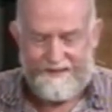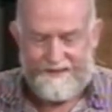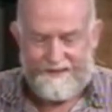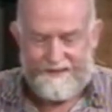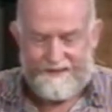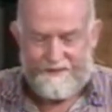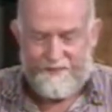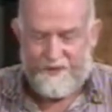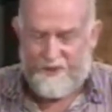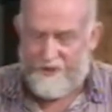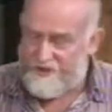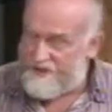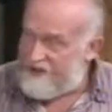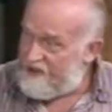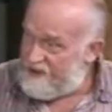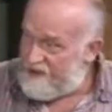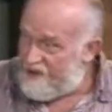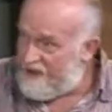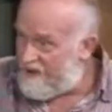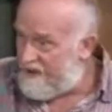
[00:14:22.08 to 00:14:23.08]
Because
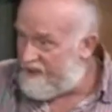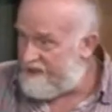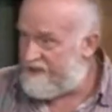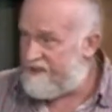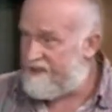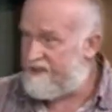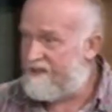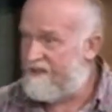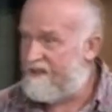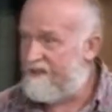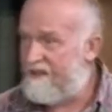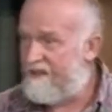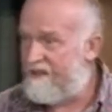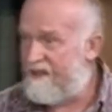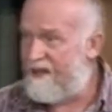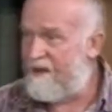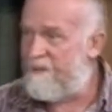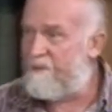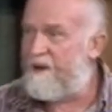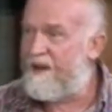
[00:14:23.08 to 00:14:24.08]
endurance,
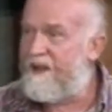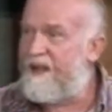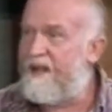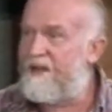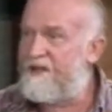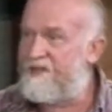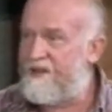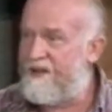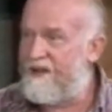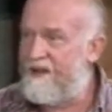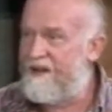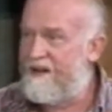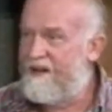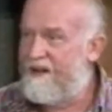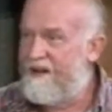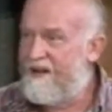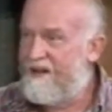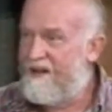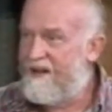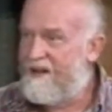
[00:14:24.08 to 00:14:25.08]
the implication
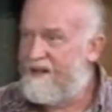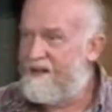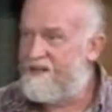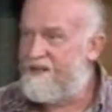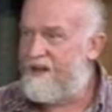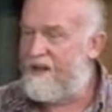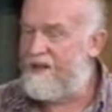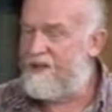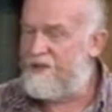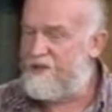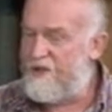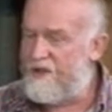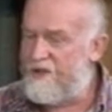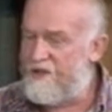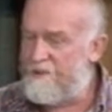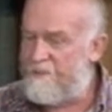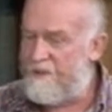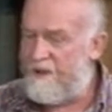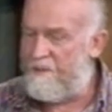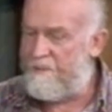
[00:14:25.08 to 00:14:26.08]
is that endurance,
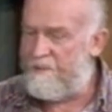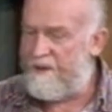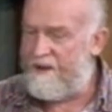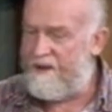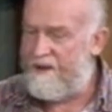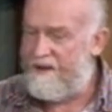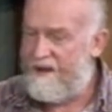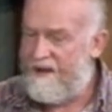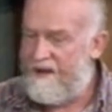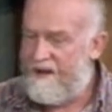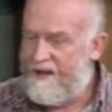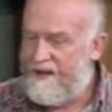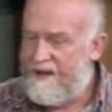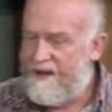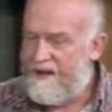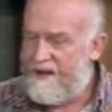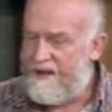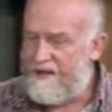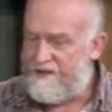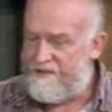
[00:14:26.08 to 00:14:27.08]
people,
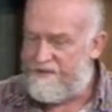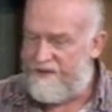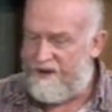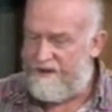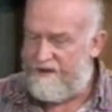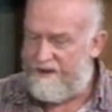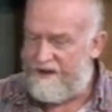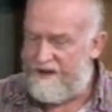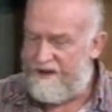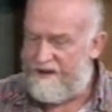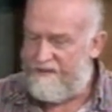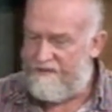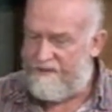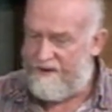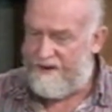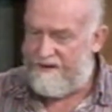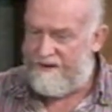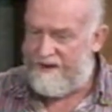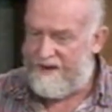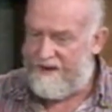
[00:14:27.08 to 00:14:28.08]
is very,
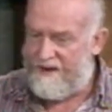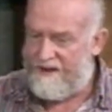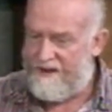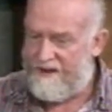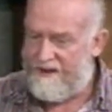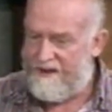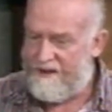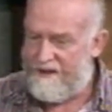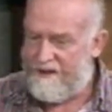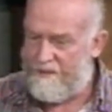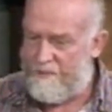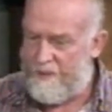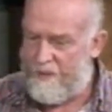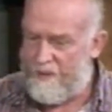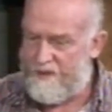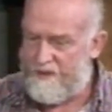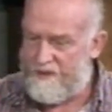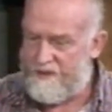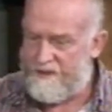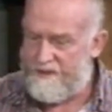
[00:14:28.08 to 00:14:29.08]
very
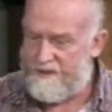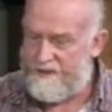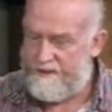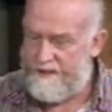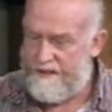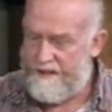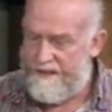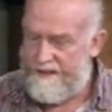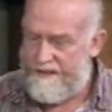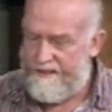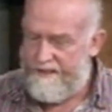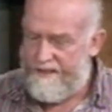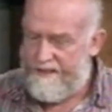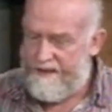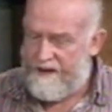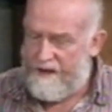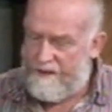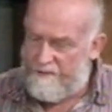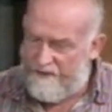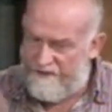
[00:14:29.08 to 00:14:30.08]
important.
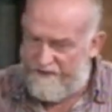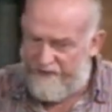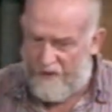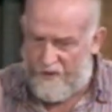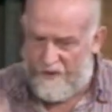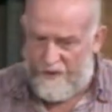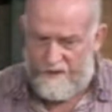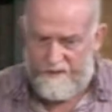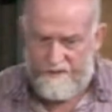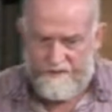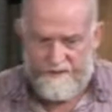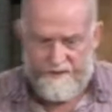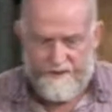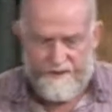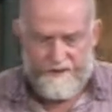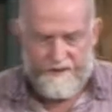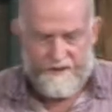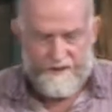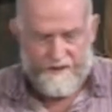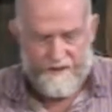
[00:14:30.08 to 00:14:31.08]
Number four,
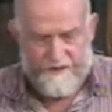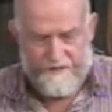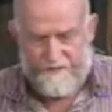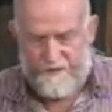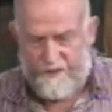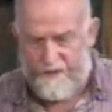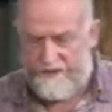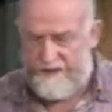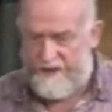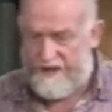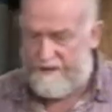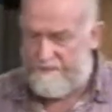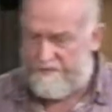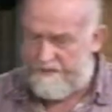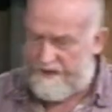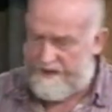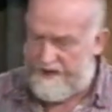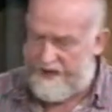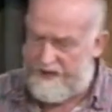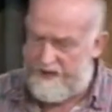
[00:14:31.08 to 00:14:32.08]
the fourth
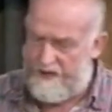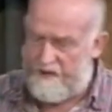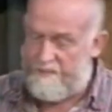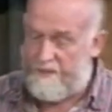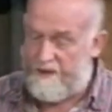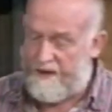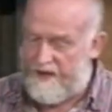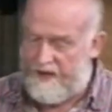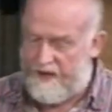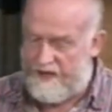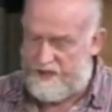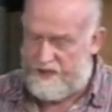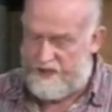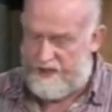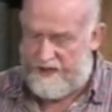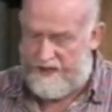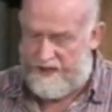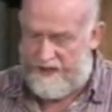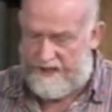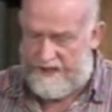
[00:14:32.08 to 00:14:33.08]

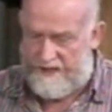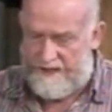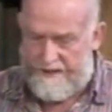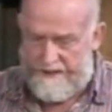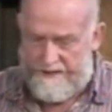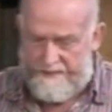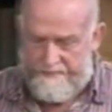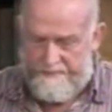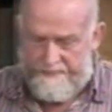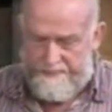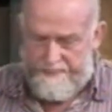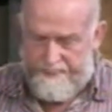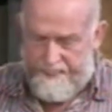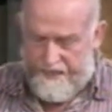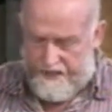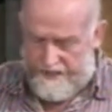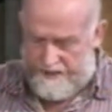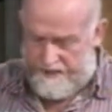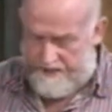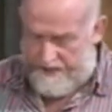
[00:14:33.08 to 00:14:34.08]
implication here
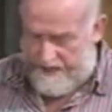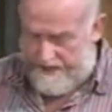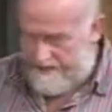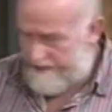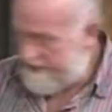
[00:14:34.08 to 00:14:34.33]
is that